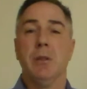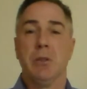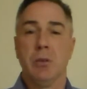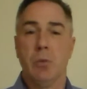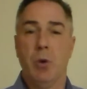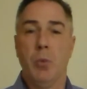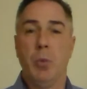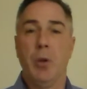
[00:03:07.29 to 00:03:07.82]

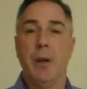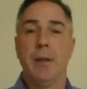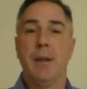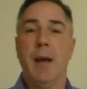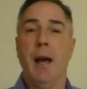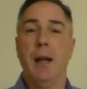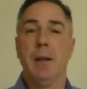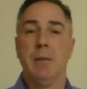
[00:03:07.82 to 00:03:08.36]
let's role play
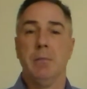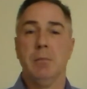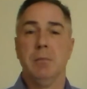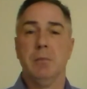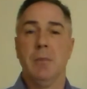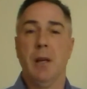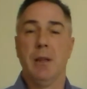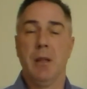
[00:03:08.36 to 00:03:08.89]
that.
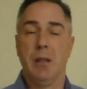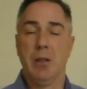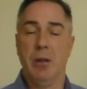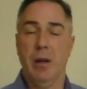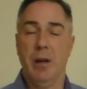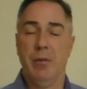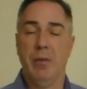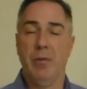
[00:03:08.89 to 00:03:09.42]
I think
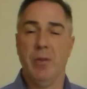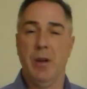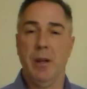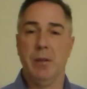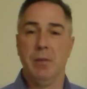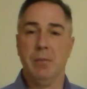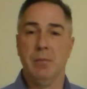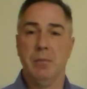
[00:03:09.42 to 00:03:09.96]
you'll have a
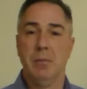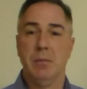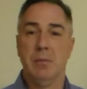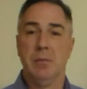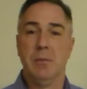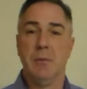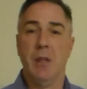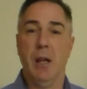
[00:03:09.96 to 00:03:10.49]
fun
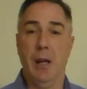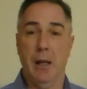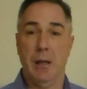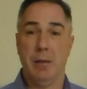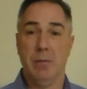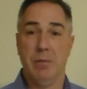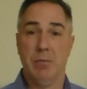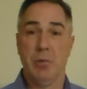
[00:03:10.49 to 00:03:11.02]
day.
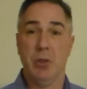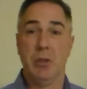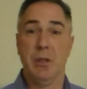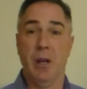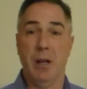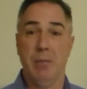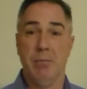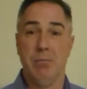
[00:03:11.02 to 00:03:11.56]
Good
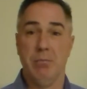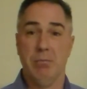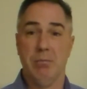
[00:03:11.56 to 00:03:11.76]
time.